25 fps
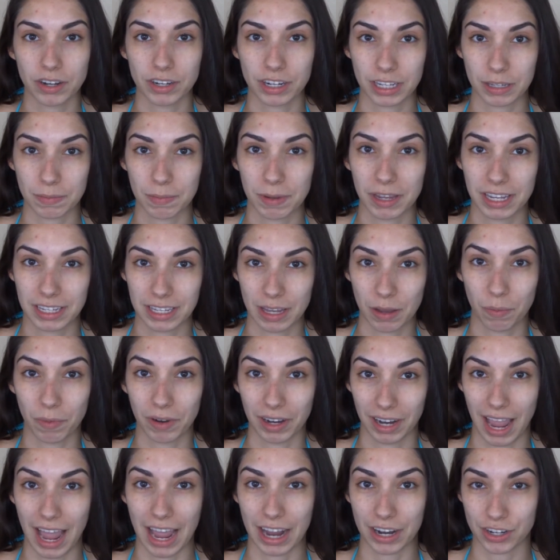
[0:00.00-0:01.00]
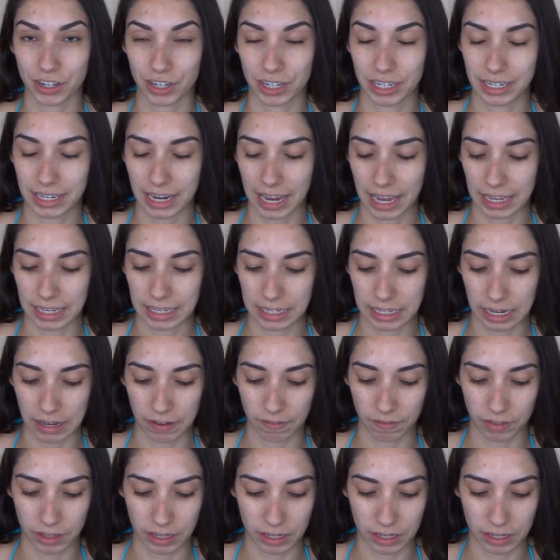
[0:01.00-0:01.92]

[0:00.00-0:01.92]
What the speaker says: just because I want to actually test if